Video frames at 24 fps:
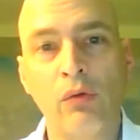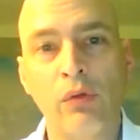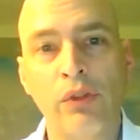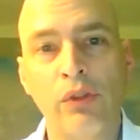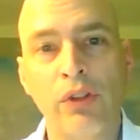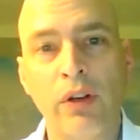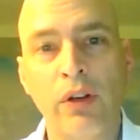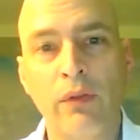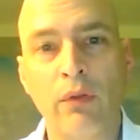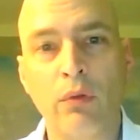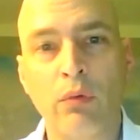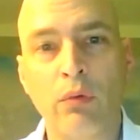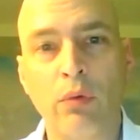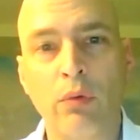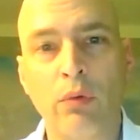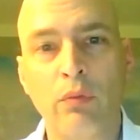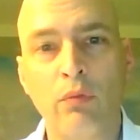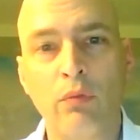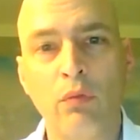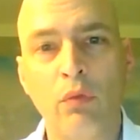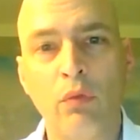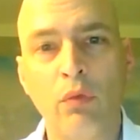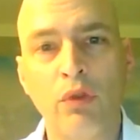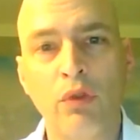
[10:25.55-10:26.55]

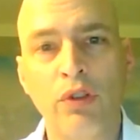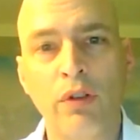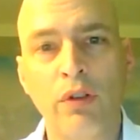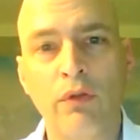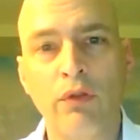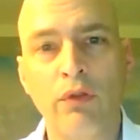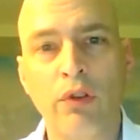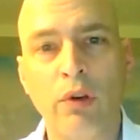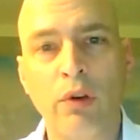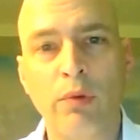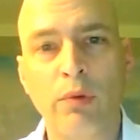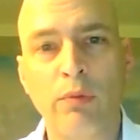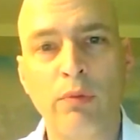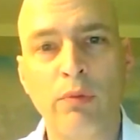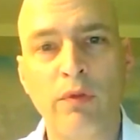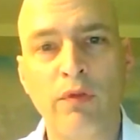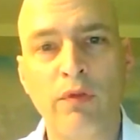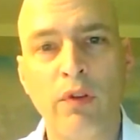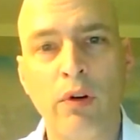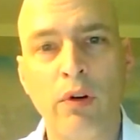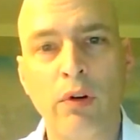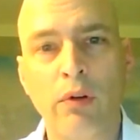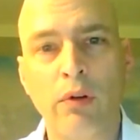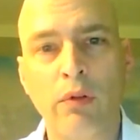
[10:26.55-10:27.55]
whichever term you
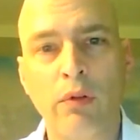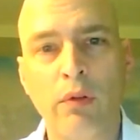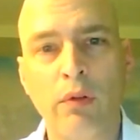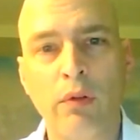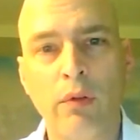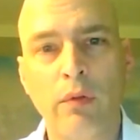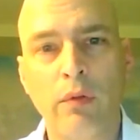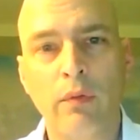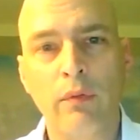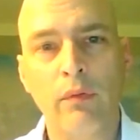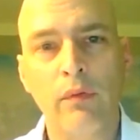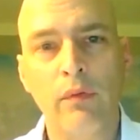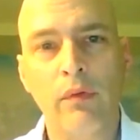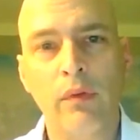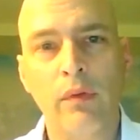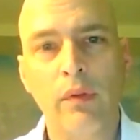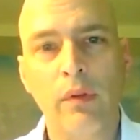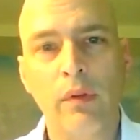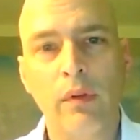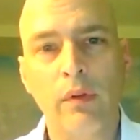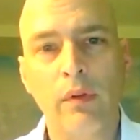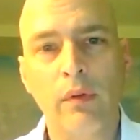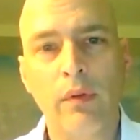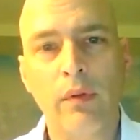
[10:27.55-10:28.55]
prefer.
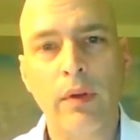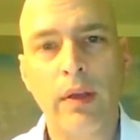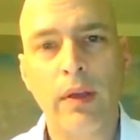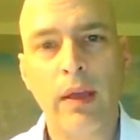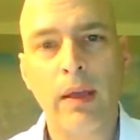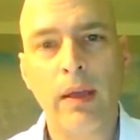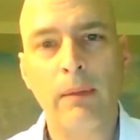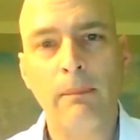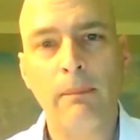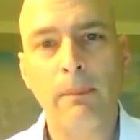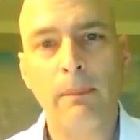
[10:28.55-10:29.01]
Okay.